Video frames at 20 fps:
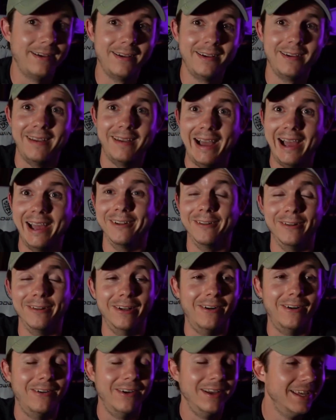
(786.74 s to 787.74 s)
I don't
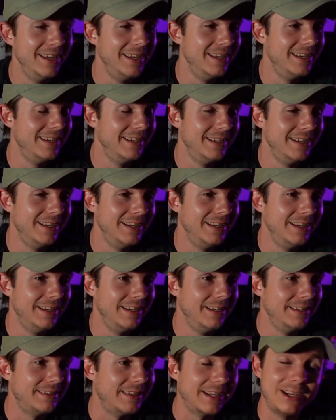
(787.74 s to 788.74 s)
know.
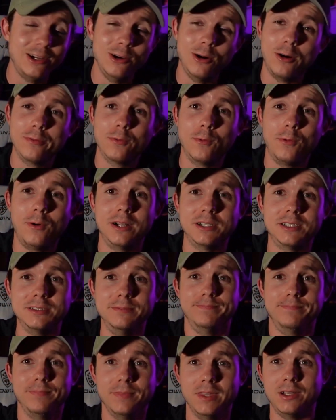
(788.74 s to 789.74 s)
Thank you all for watching.
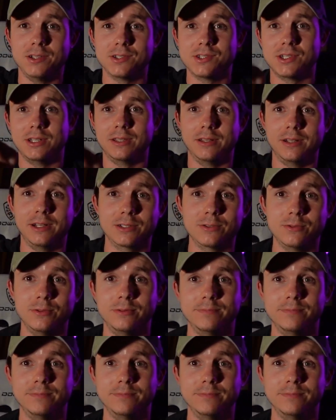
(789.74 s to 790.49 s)
I'll see you in the next one.